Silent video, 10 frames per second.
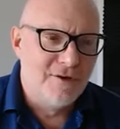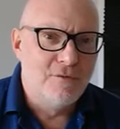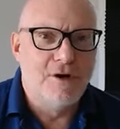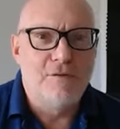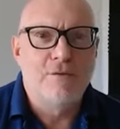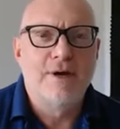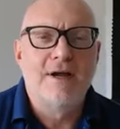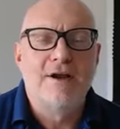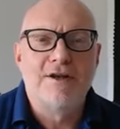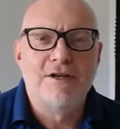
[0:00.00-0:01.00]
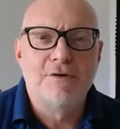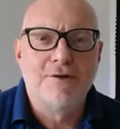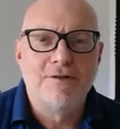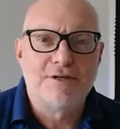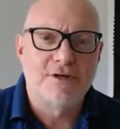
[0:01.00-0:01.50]
What we're going to do
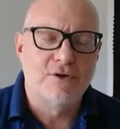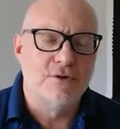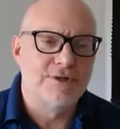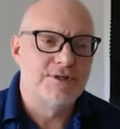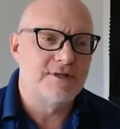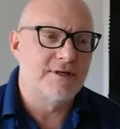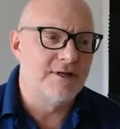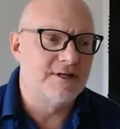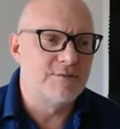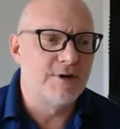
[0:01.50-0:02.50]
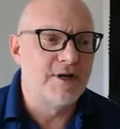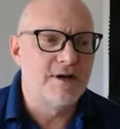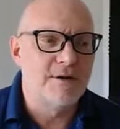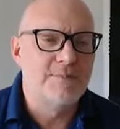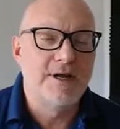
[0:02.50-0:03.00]
in this course is we're
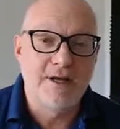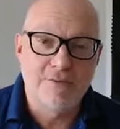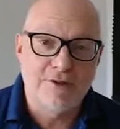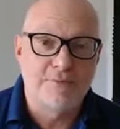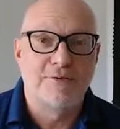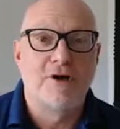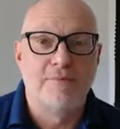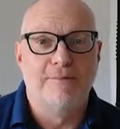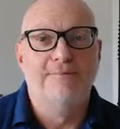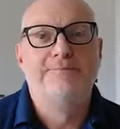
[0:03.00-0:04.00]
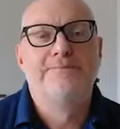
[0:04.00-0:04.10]
going to begin with a problem,